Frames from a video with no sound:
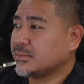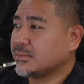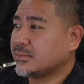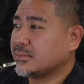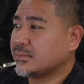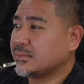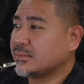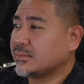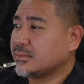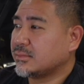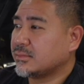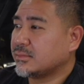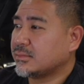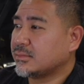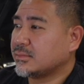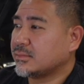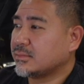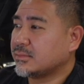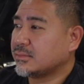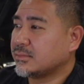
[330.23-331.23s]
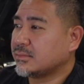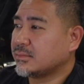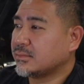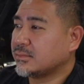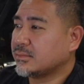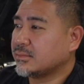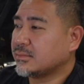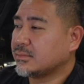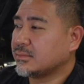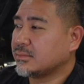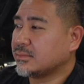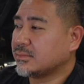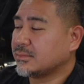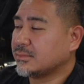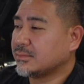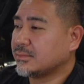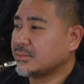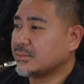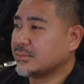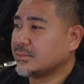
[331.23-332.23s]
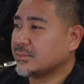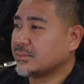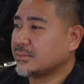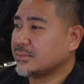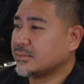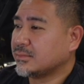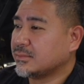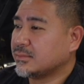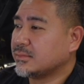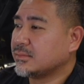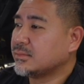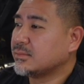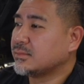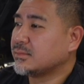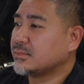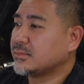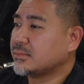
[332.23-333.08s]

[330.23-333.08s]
This person isn't speaking.